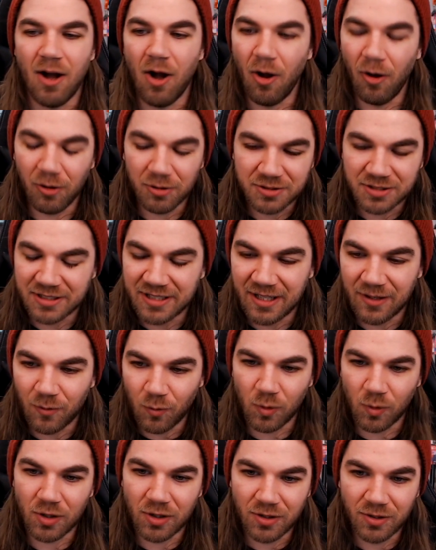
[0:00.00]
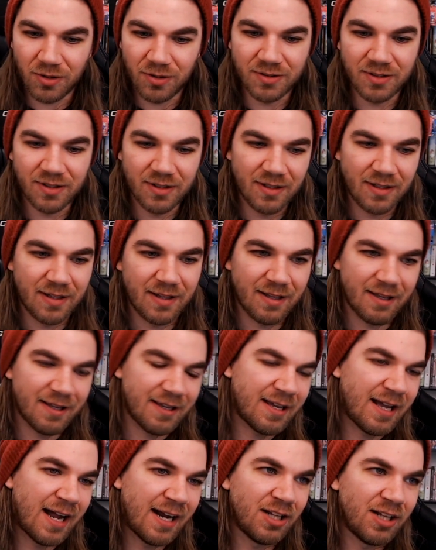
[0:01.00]
alternate world,
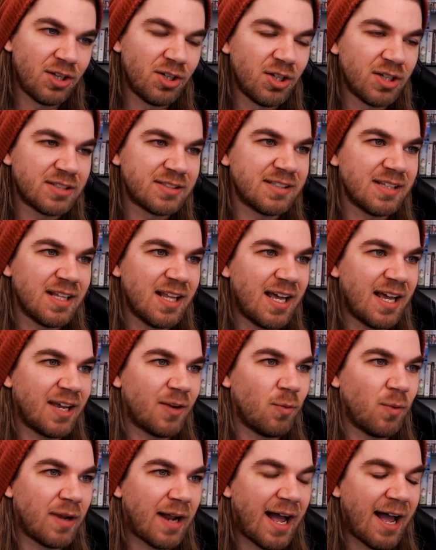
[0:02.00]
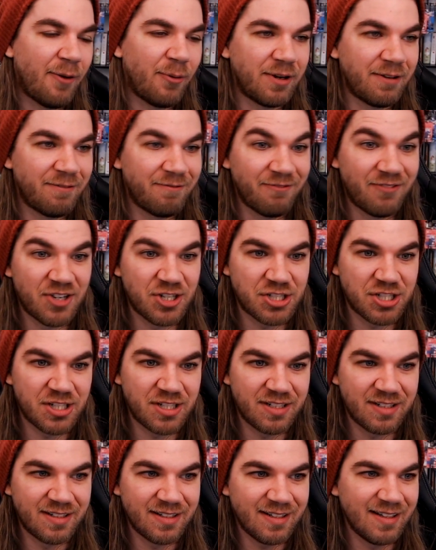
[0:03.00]
kind of looks like what I would
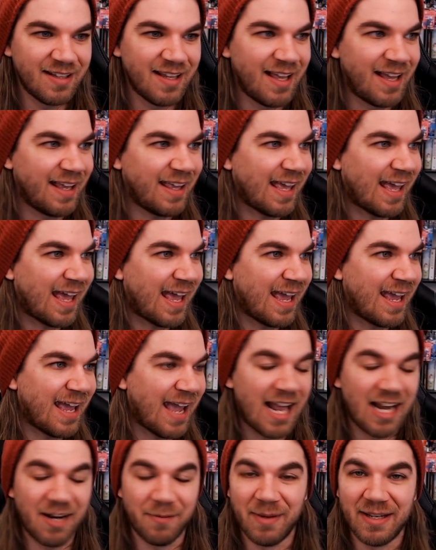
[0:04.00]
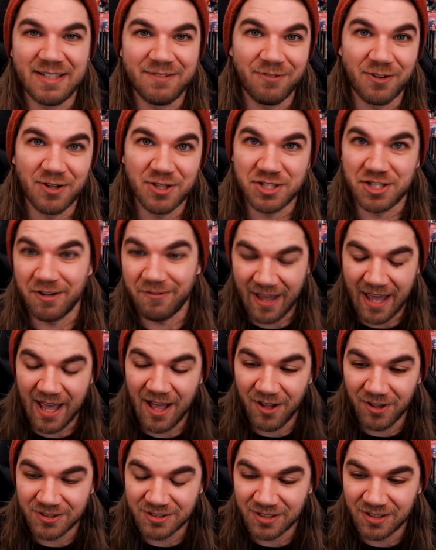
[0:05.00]
envision like a anime version of
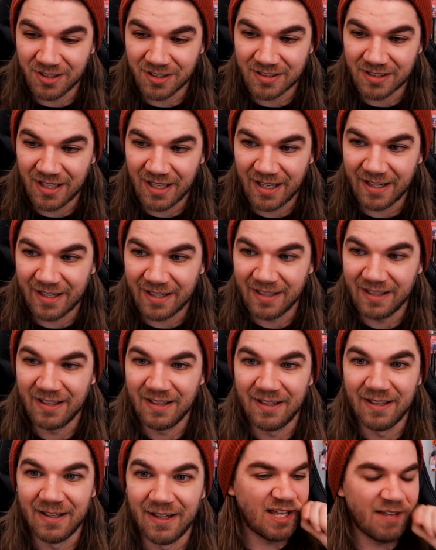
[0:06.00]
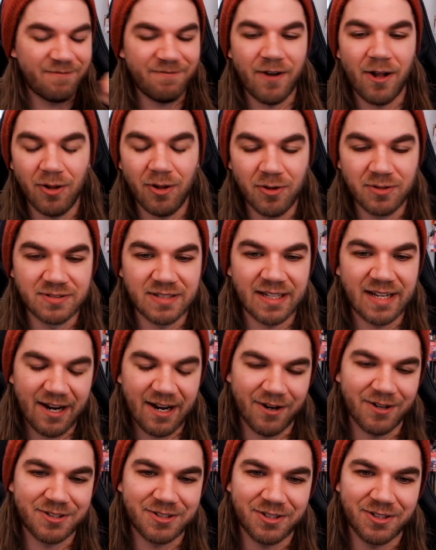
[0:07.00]
Hell to look like. It follows a
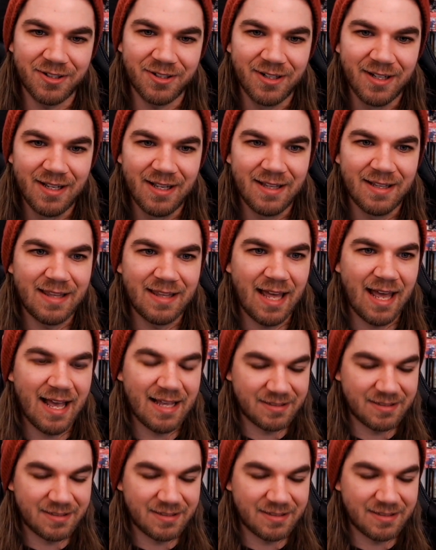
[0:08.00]
character that